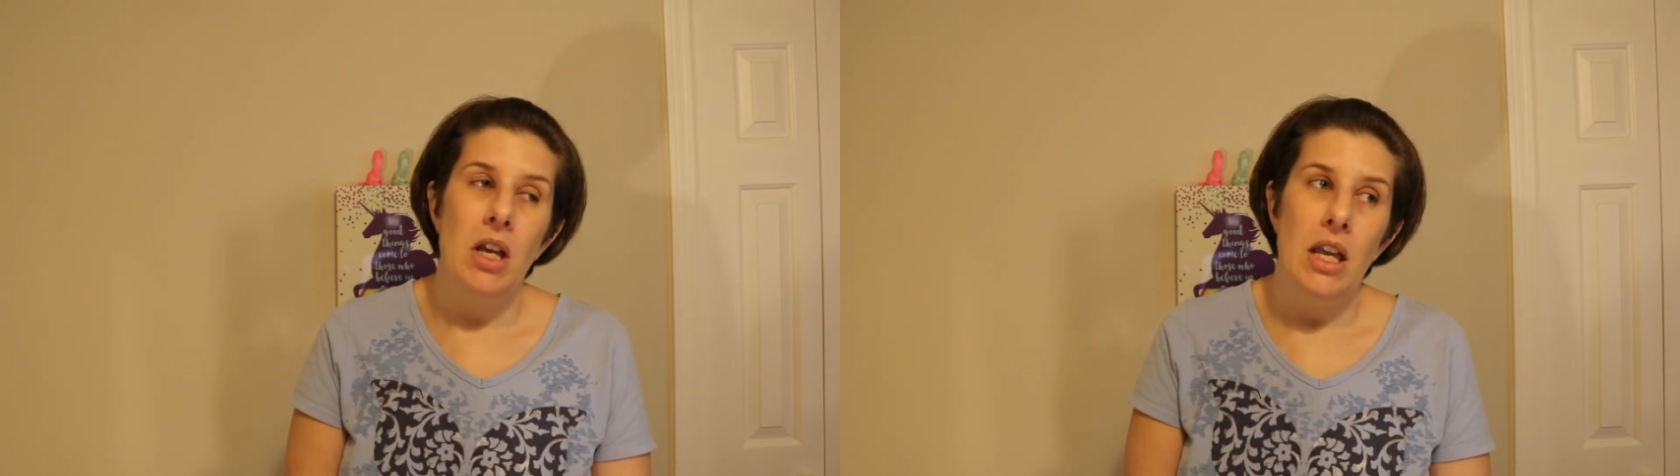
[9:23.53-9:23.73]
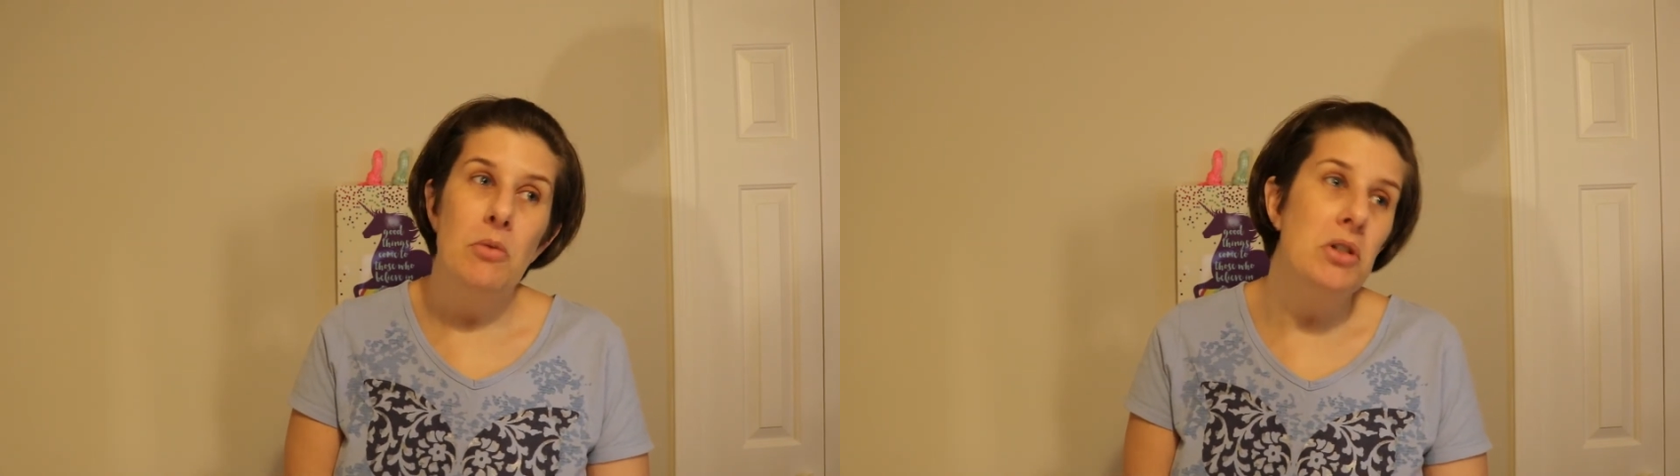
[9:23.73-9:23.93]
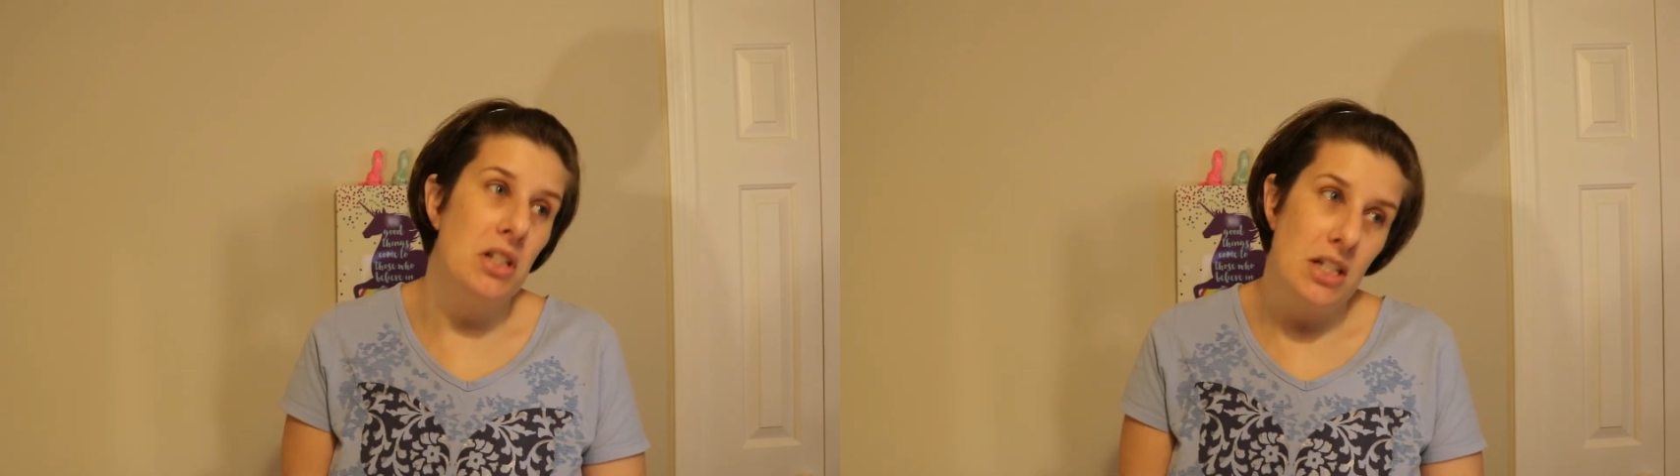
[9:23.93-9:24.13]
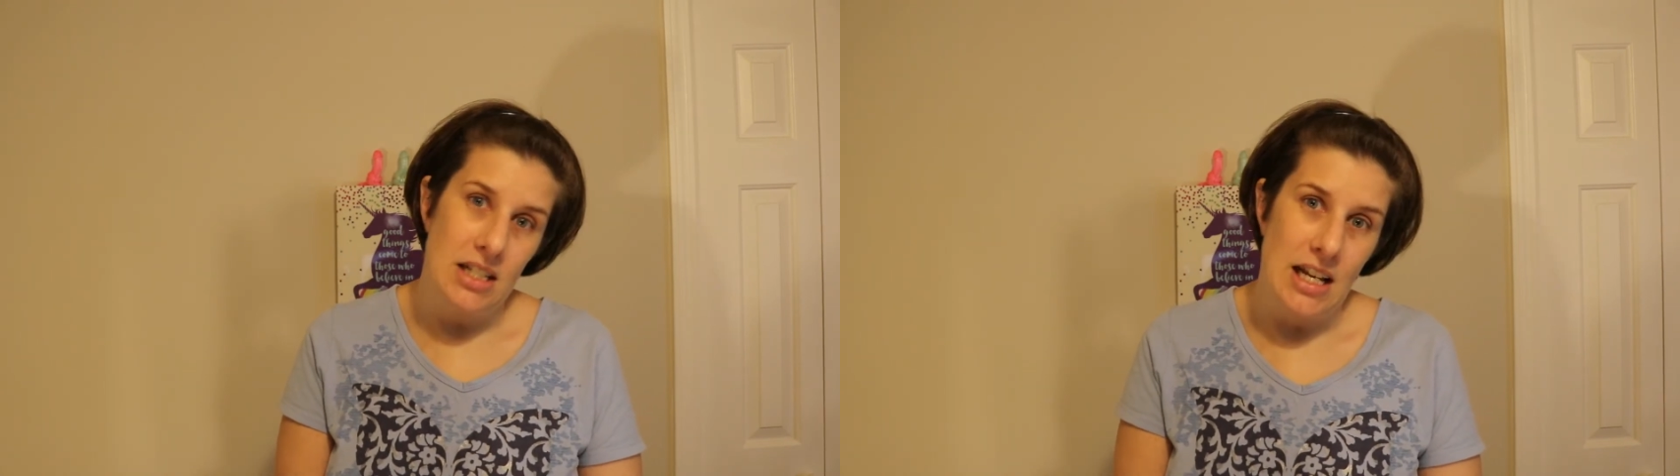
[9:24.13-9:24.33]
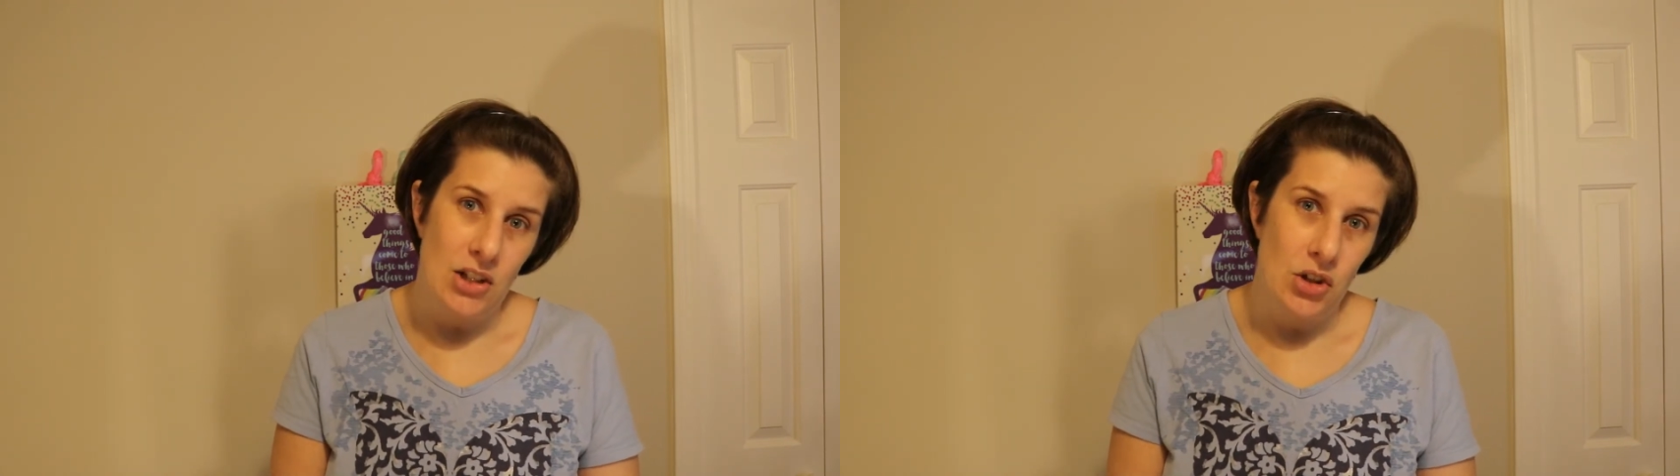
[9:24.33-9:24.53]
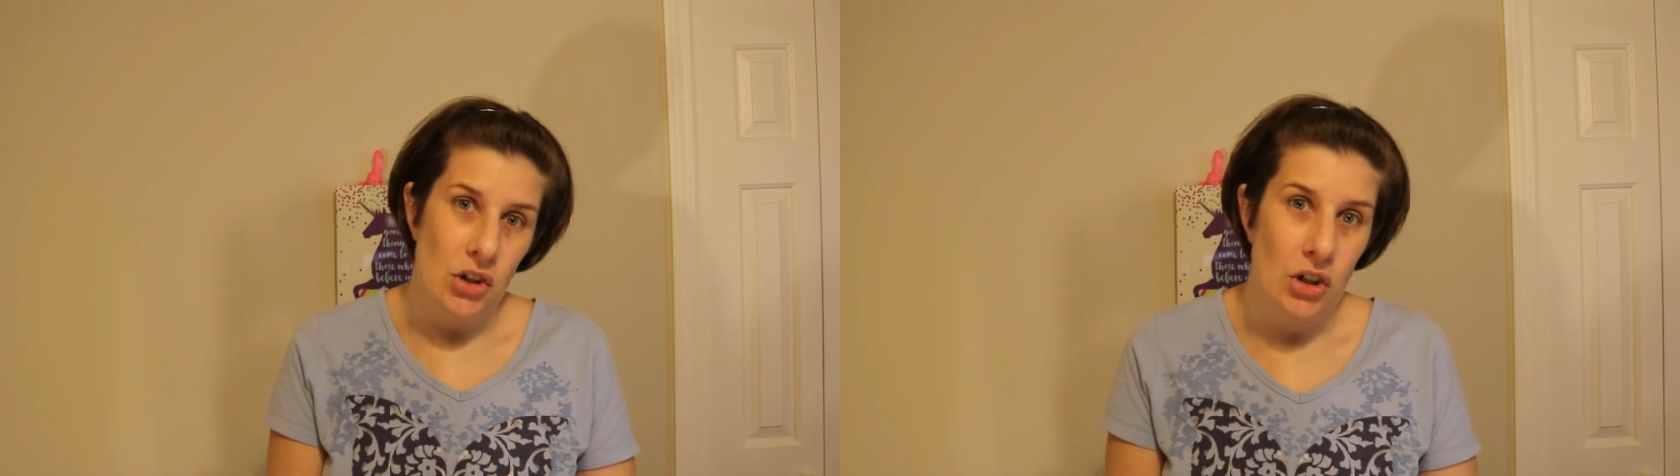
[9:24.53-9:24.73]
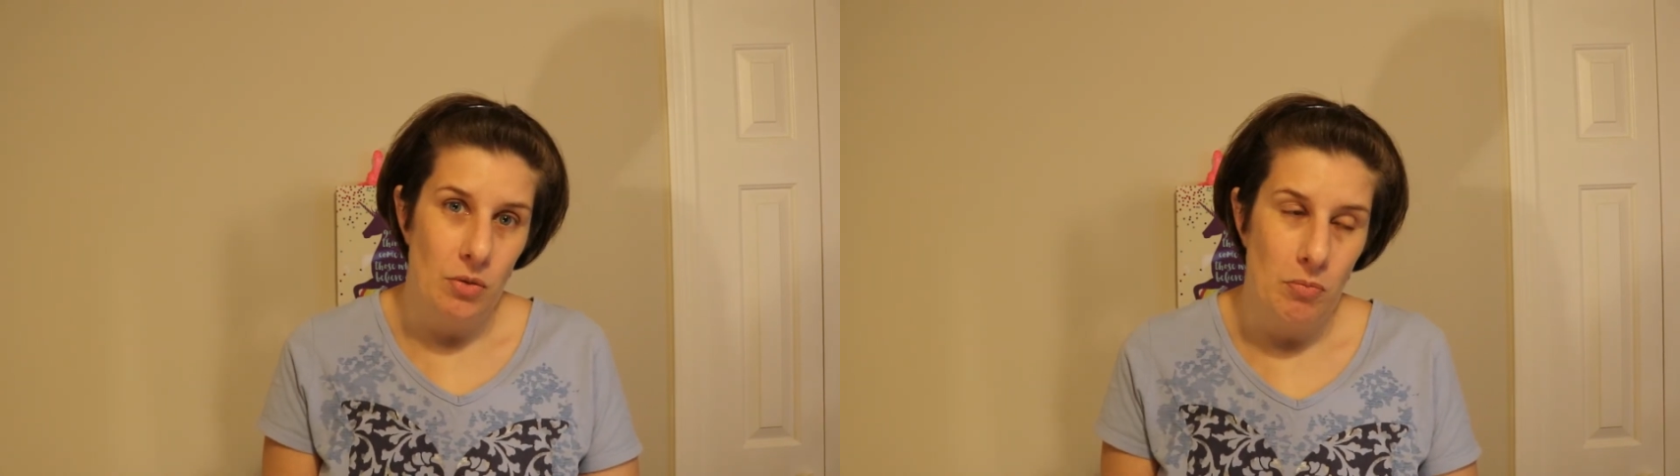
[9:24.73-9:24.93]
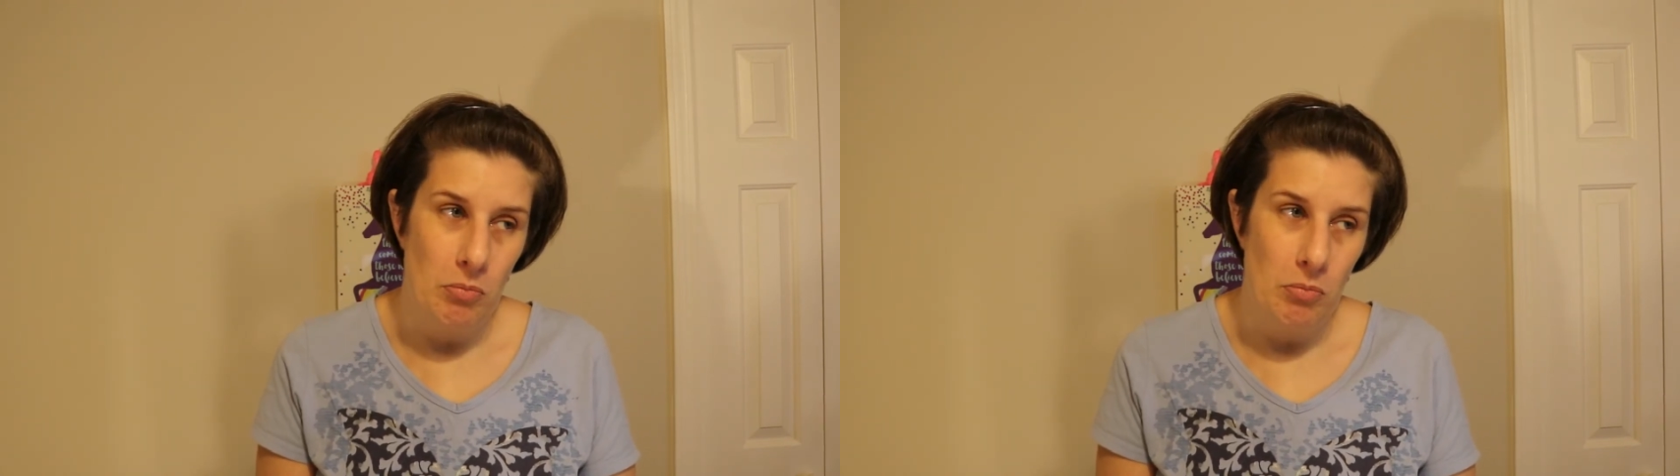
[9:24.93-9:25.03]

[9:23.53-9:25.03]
It was a disaster,